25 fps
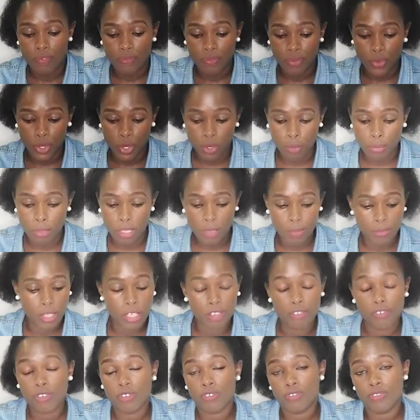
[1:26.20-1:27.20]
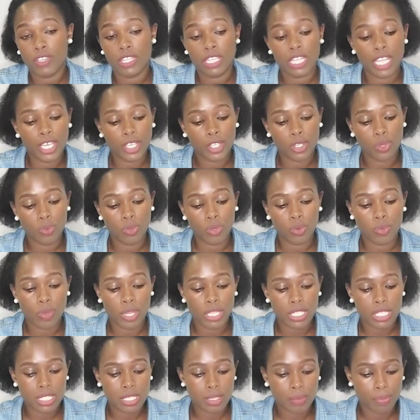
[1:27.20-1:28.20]
for your baby. If you feel like you will
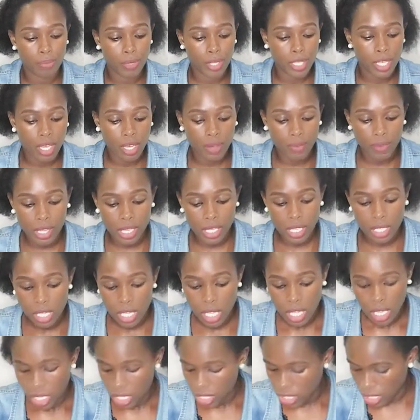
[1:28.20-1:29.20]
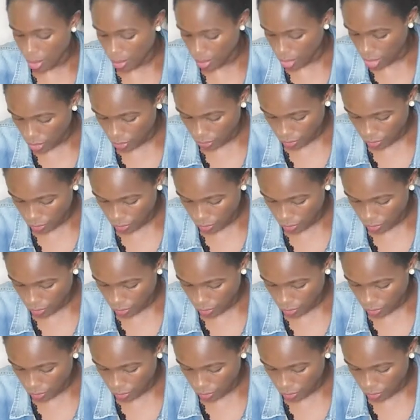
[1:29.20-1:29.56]
want the bigger one, something